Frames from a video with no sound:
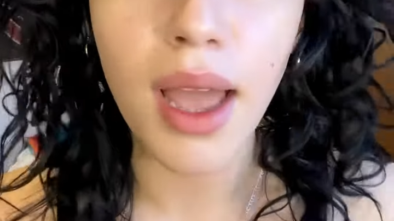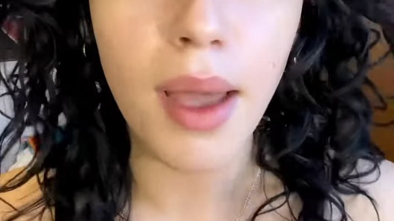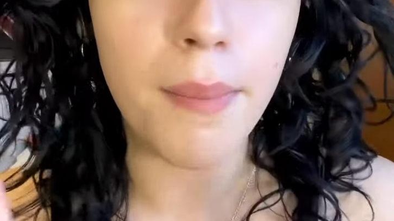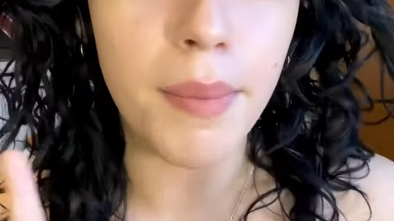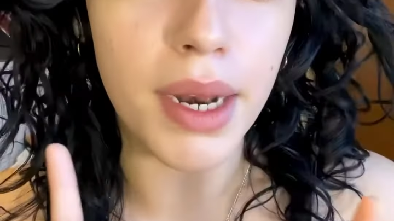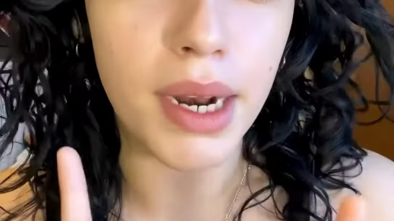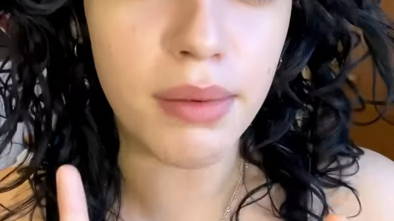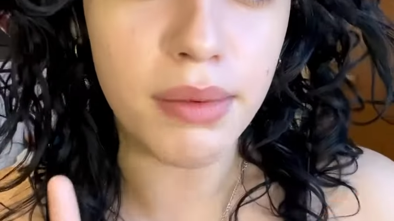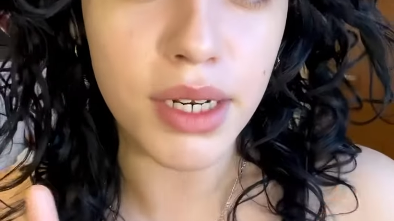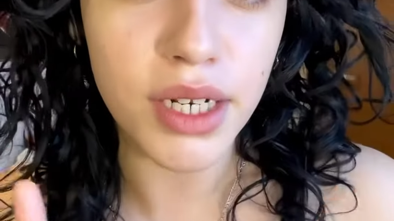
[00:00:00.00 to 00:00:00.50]
but
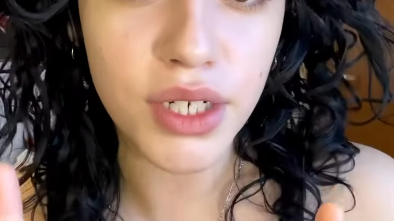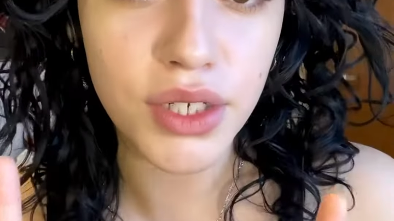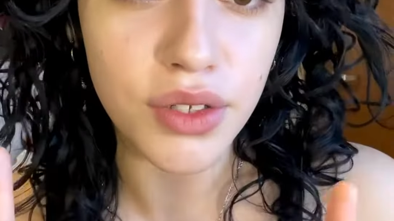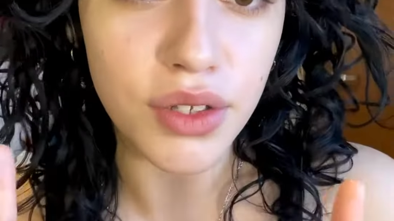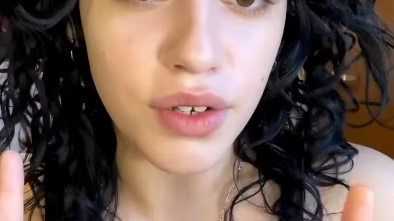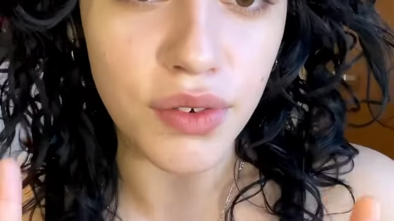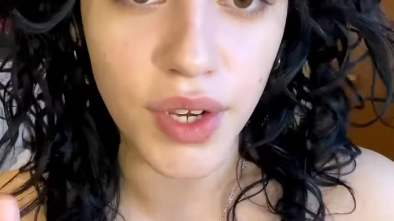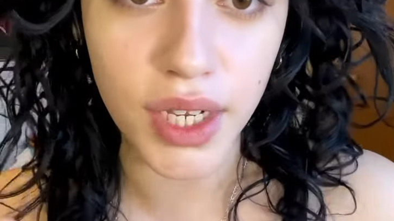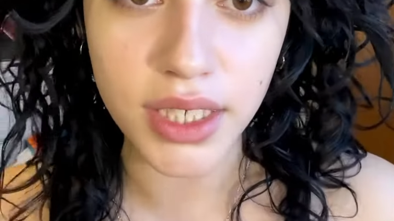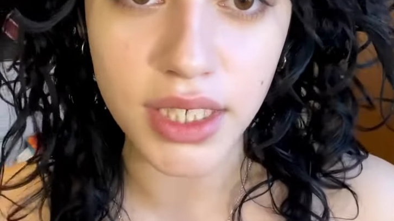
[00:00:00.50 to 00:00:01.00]
I'm gonna do the
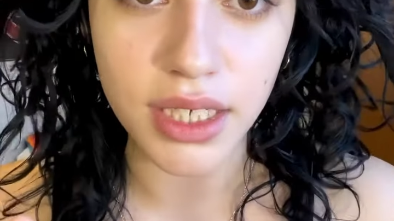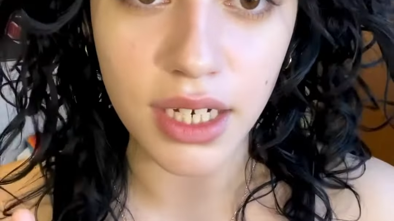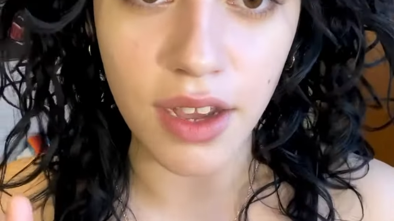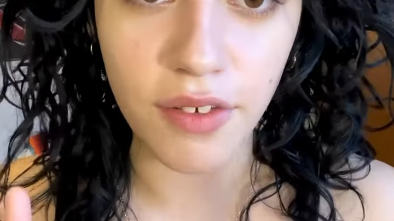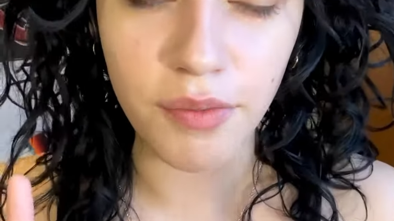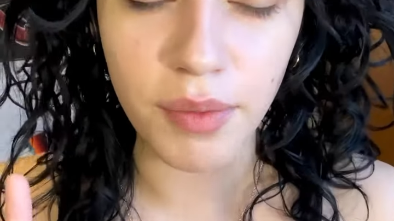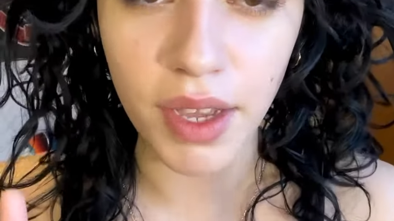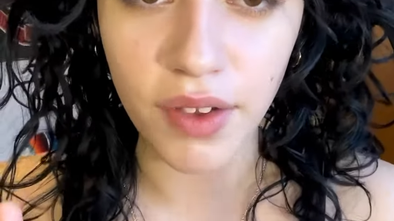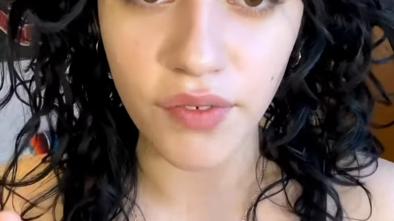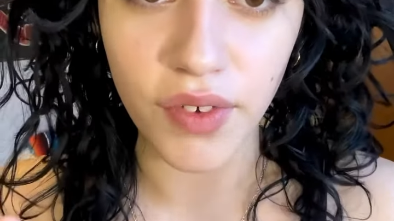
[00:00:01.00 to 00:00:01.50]
rest of
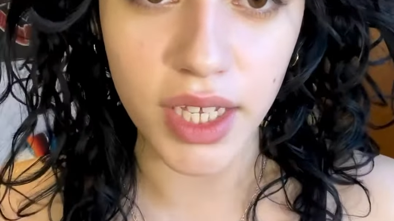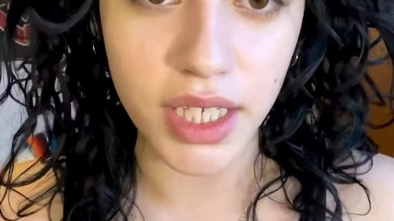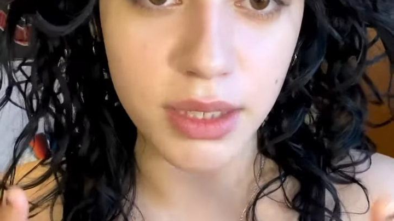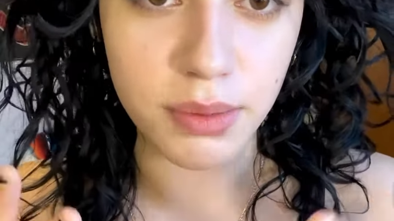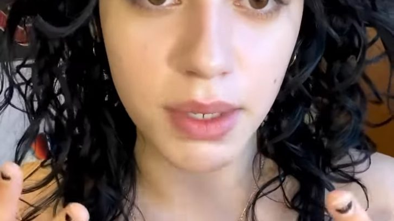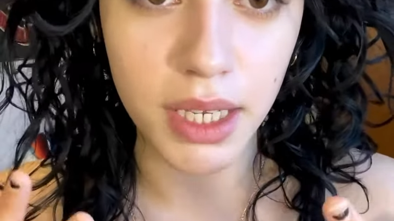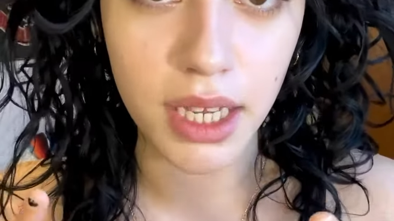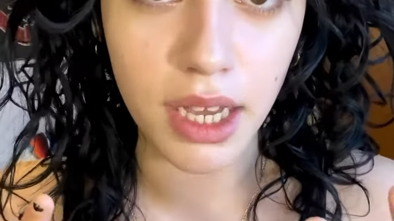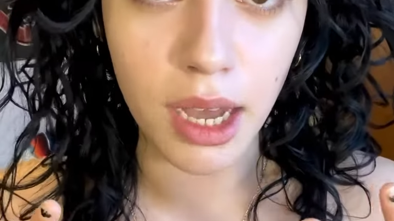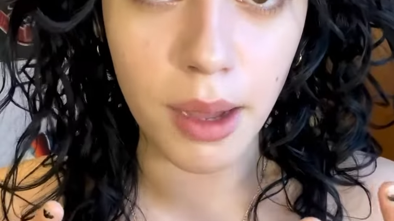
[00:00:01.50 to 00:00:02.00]
my face
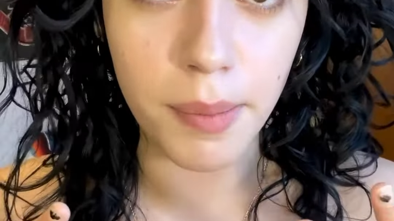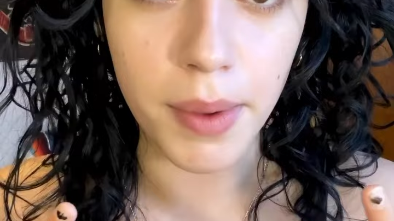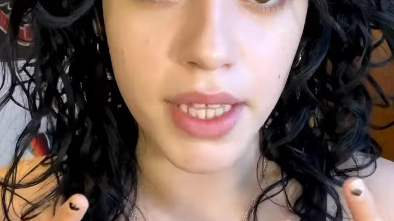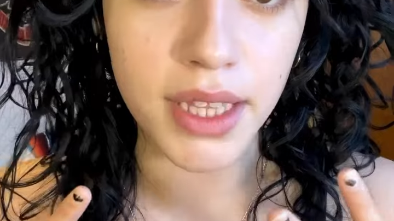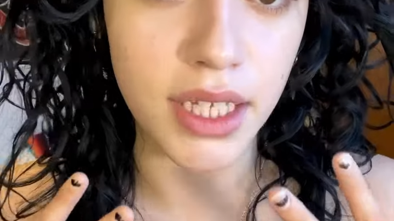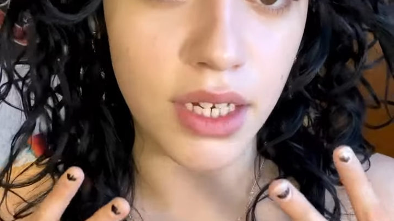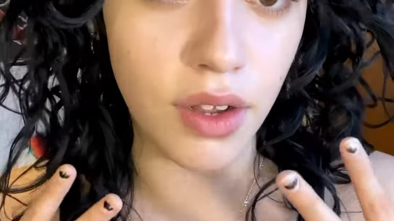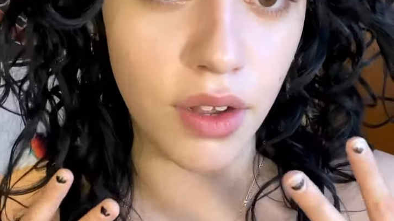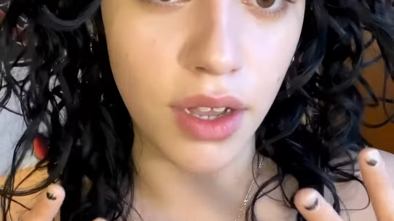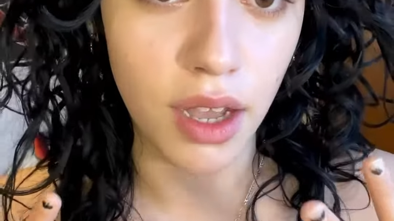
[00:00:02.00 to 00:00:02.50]
makeup and
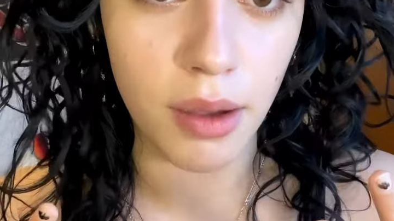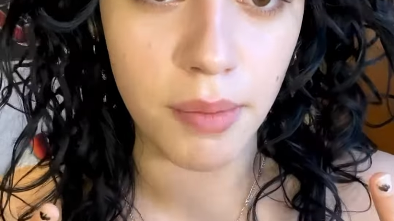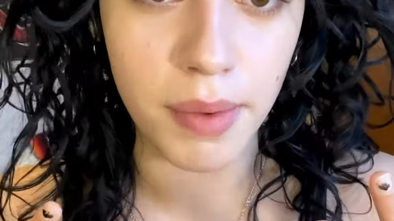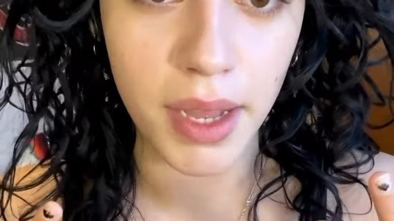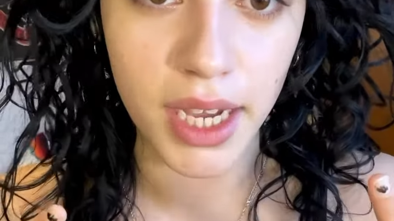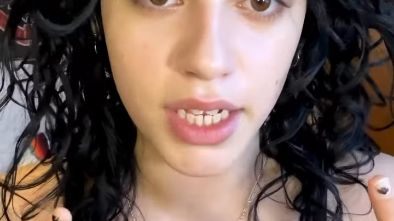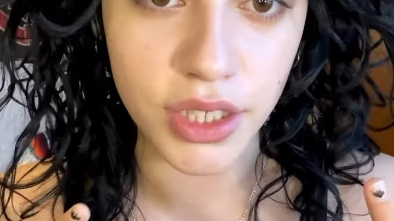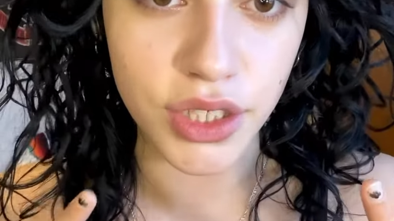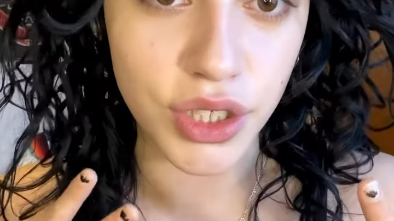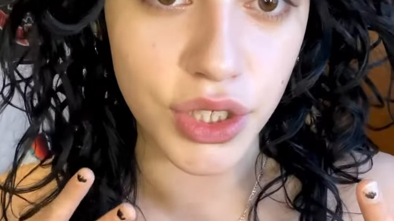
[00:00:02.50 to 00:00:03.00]
then I'll come
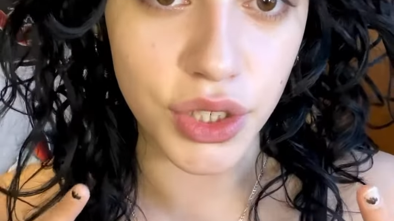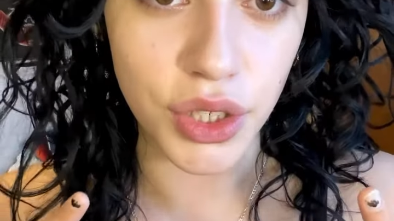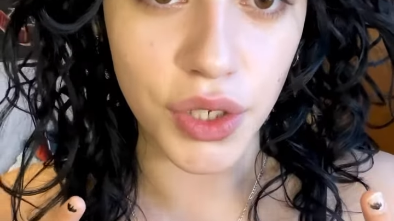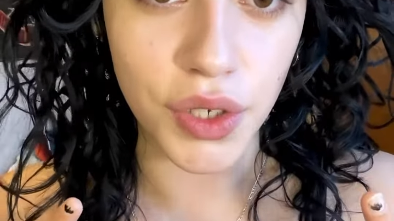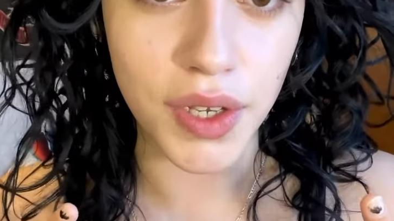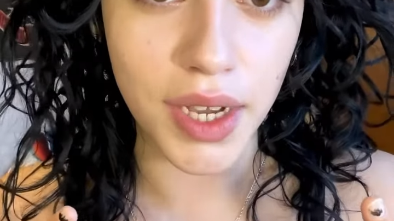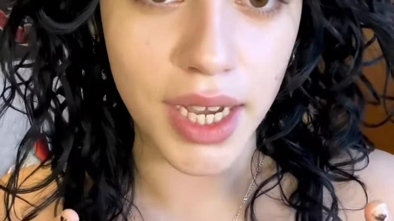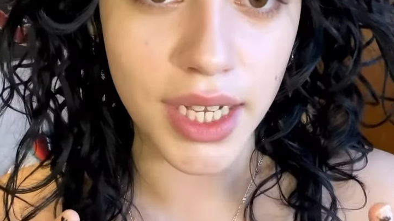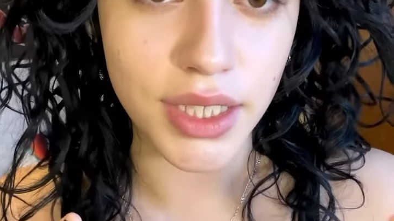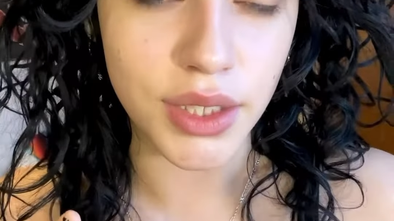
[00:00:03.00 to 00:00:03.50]
back to show you
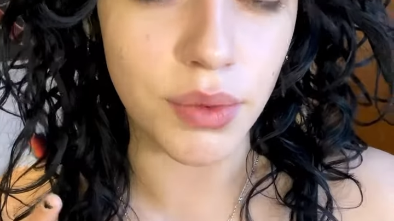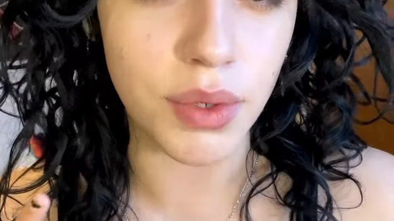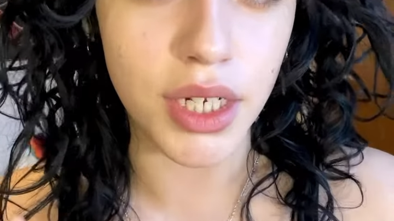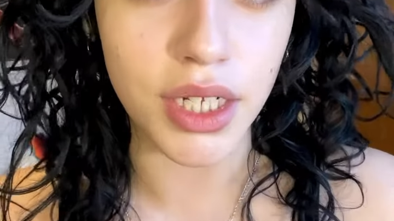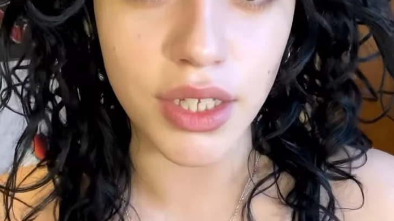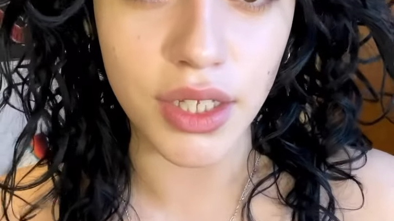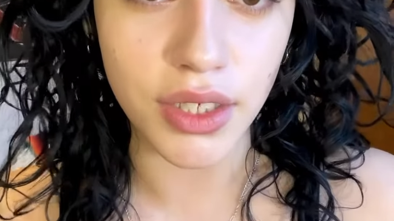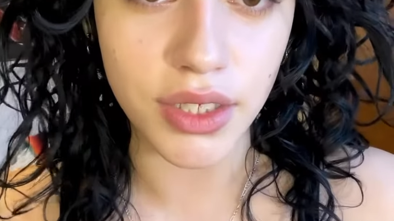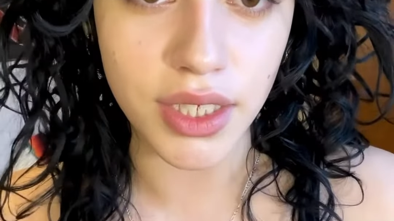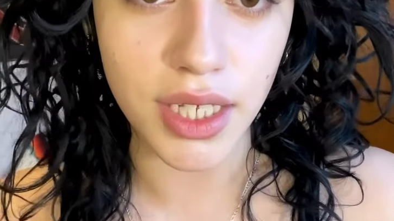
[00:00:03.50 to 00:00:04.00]
guys what it
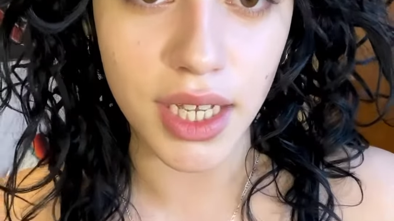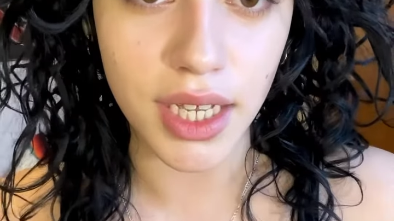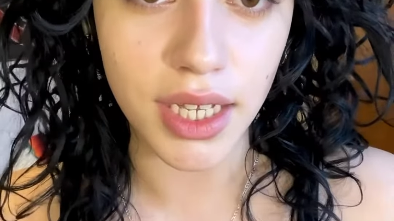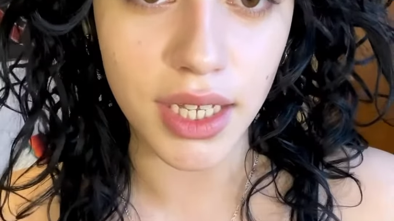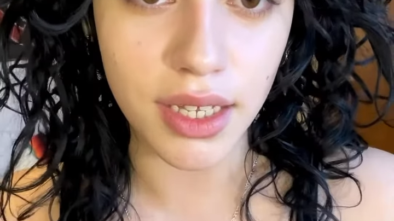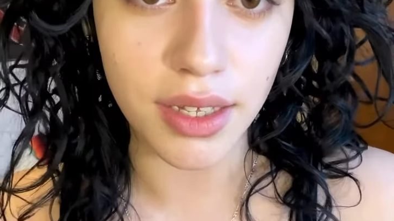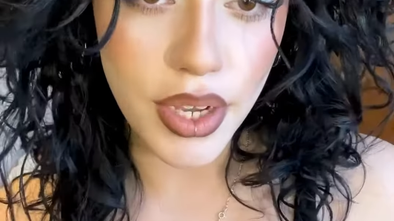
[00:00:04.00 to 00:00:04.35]
looks like.